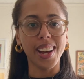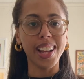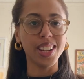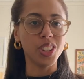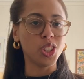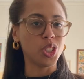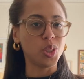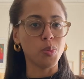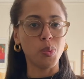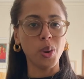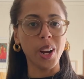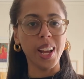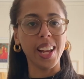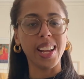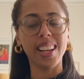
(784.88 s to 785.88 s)
and it's
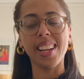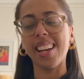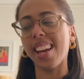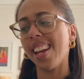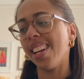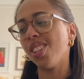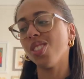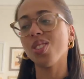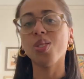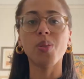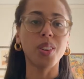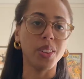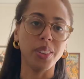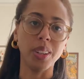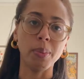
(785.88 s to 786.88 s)
spring and i just don't
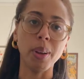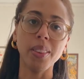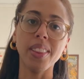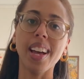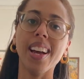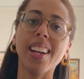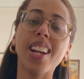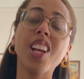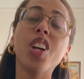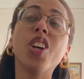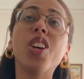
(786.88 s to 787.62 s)
want to read about that